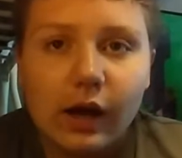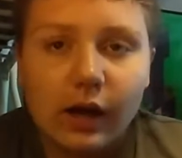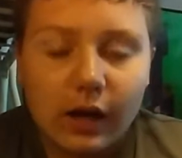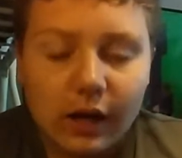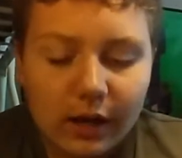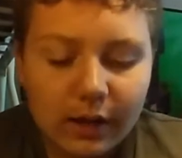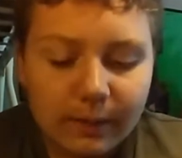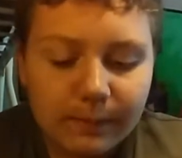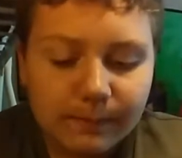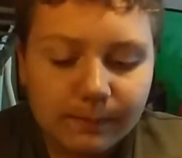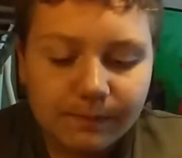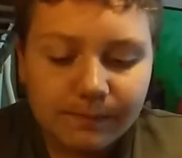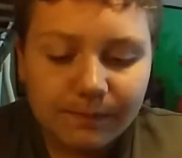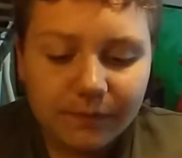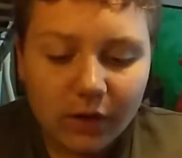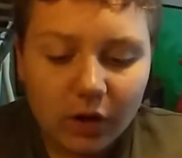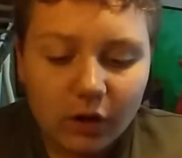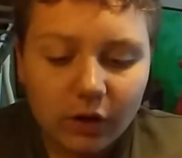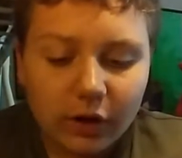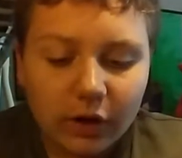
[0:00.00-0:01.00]
On
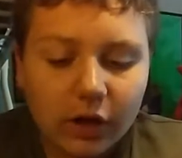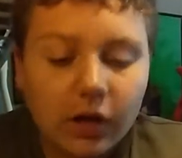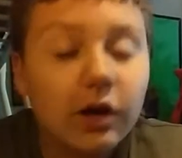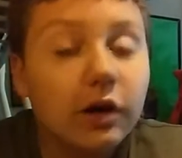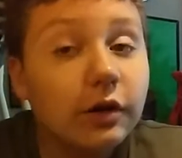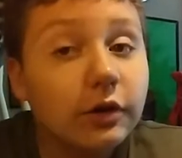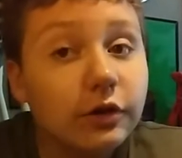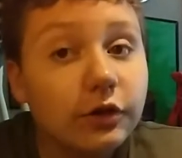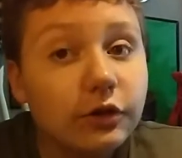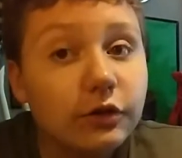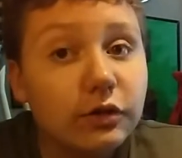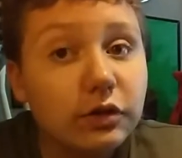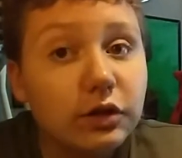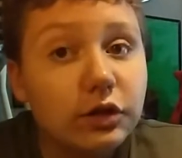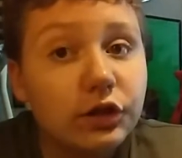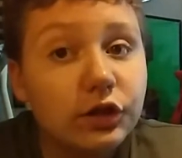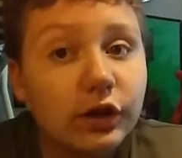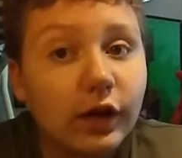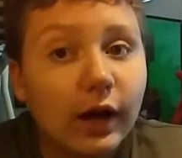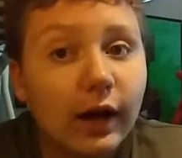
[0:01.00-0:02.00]
a
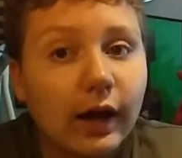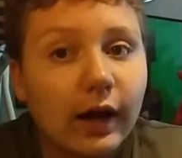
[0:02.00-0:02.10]
cartridge,